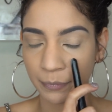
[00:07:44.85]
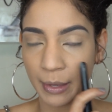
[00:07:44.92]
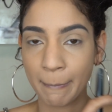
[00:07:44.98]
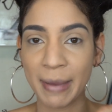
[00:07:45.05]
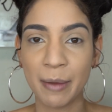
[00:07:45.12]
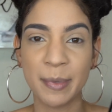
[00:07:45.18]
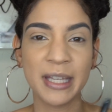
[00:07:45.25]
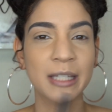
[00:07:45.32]

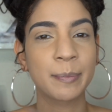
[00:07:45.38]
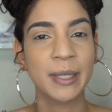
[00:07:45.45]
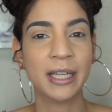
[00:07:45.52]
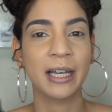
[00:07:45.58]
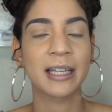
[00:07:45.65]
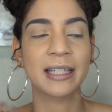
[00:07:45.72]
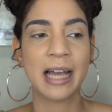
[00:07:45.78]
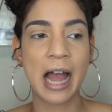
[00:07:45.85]
Maybe it's
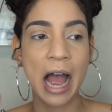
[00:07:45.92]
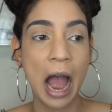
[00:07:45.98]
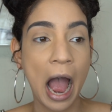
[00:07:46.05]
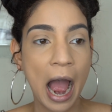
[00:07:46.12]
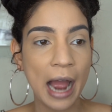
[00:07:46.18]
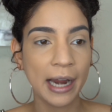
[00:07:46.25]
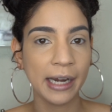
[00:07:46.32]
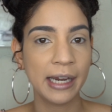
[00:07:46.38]
because
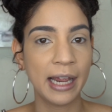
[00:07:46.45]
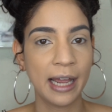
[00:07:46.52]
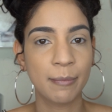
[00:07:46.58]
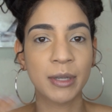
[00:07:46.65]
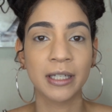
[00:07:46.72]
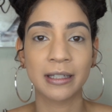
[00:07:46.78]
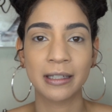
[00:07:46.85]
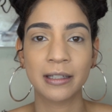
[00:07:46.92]
I
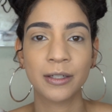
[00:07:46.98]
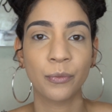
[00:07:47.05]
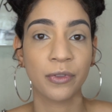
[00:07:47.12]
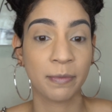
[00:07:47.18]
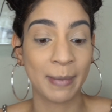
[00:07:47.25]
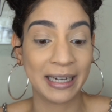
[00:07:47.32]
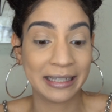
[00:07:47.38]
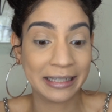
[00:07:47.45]
am consistent
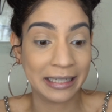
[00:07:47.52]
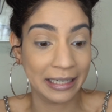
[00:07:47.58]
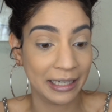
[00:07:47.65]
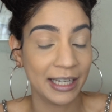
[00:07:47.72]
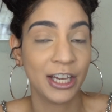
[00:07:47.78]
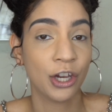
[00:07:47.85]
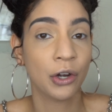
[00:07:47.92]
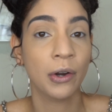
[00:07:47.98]
with my
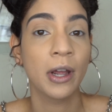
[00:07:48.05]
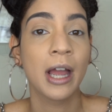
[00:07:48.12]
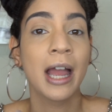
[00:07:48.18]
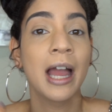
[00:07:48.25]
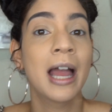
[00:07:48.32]
skincare.